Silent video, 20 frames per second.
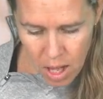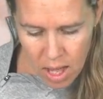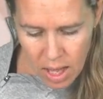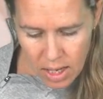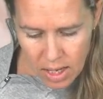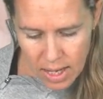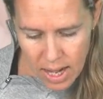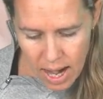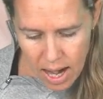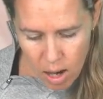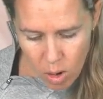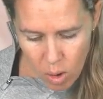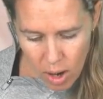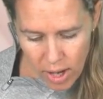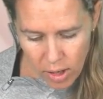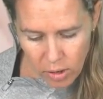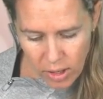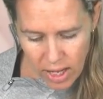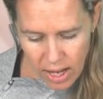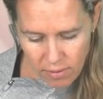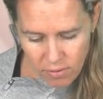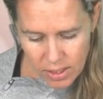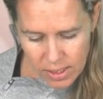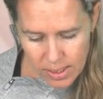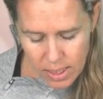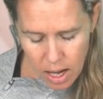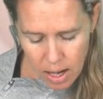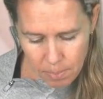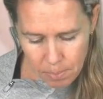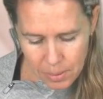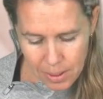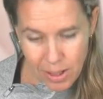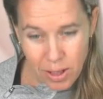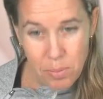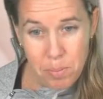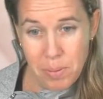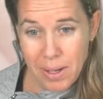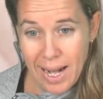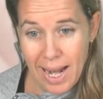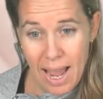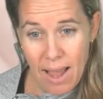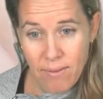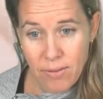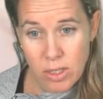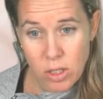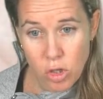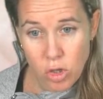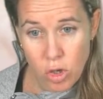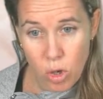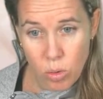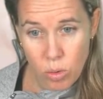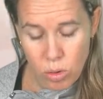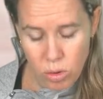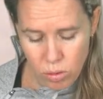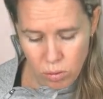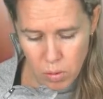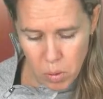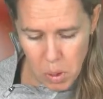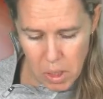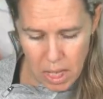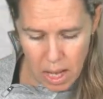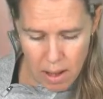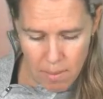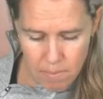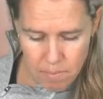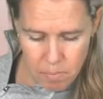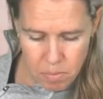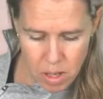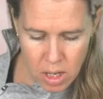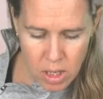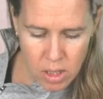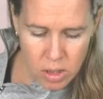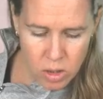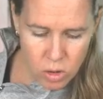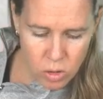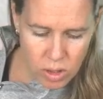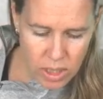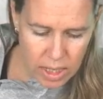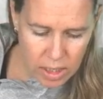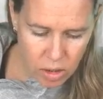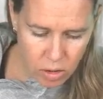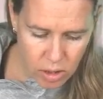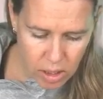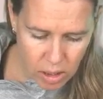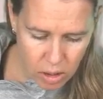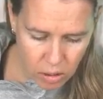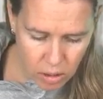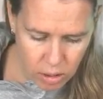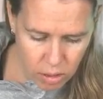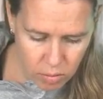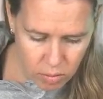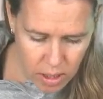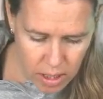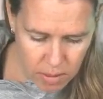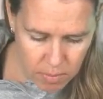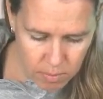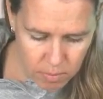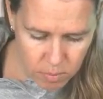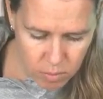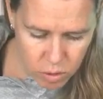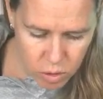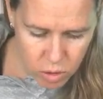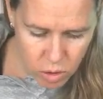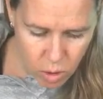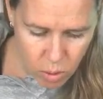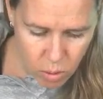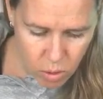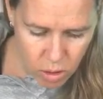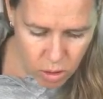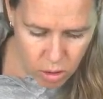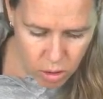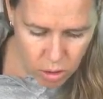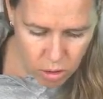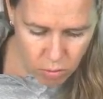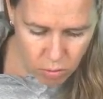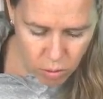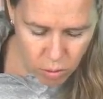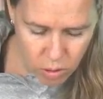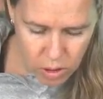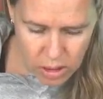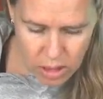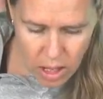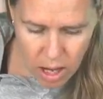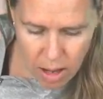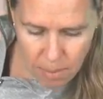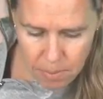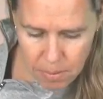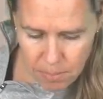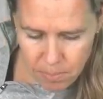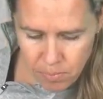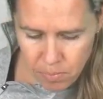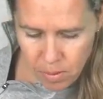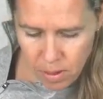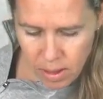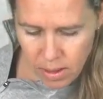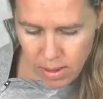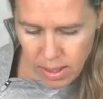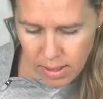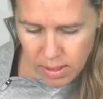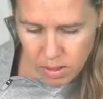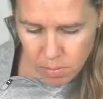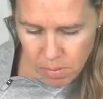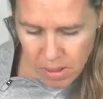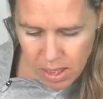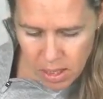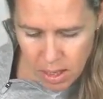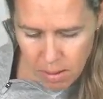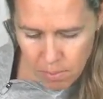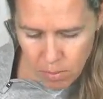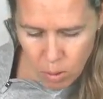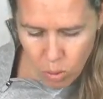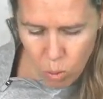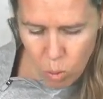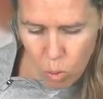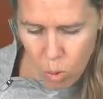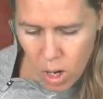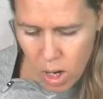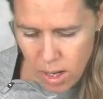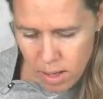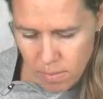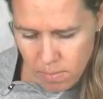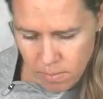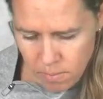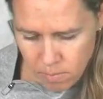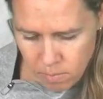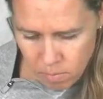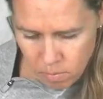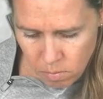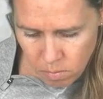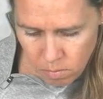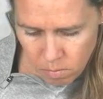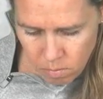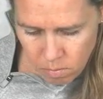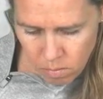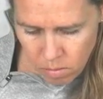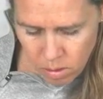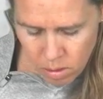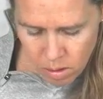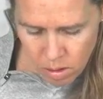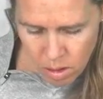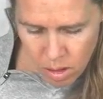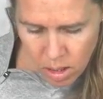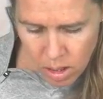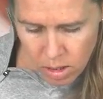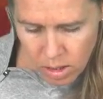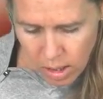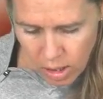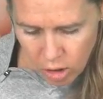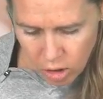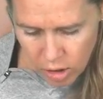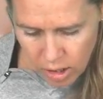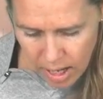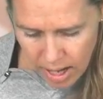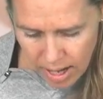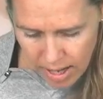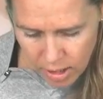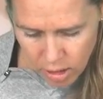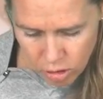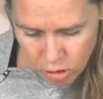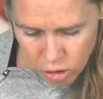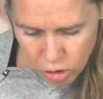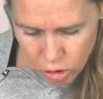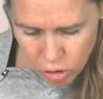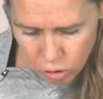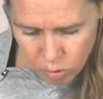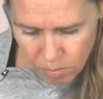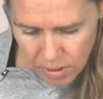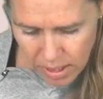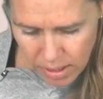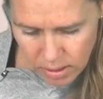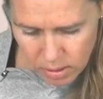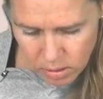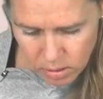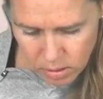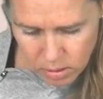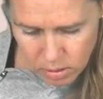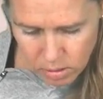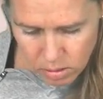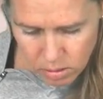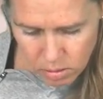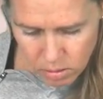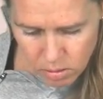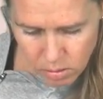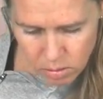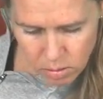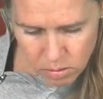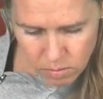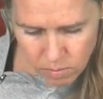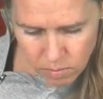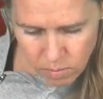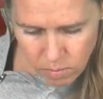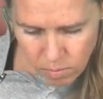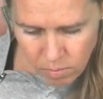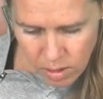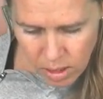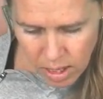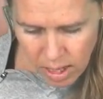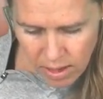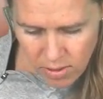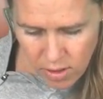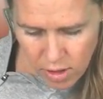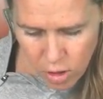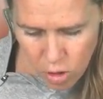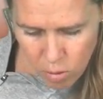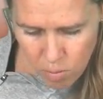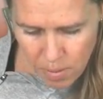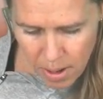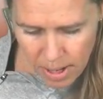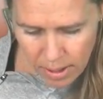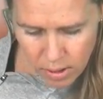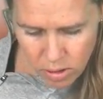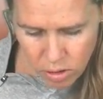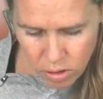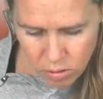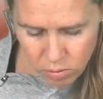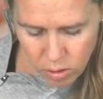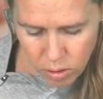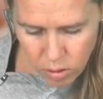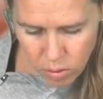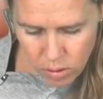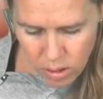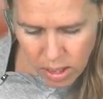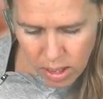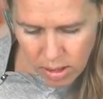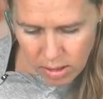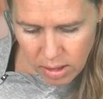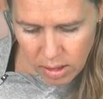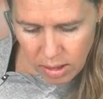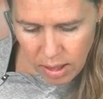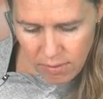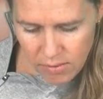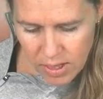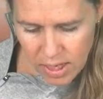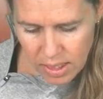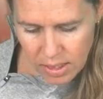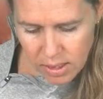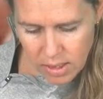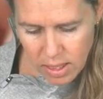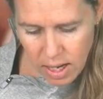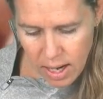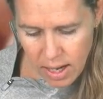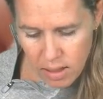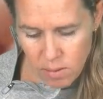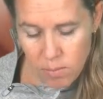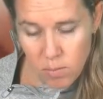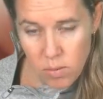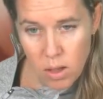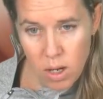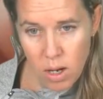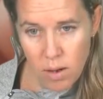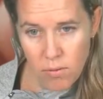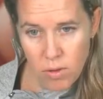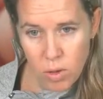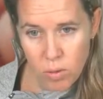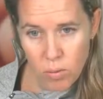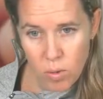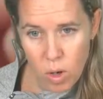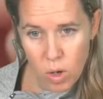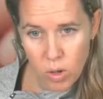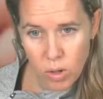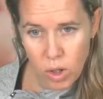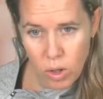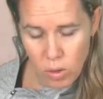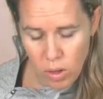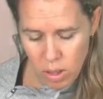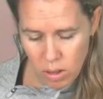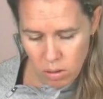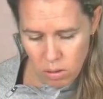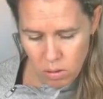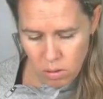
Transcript: Now, I already have the top there, but I haven't sewn through it yet. So take your needle and thread, sew through the top, that's bead number one. Then you're gonna add your two beads and then go back through the left-hand side of the raw unit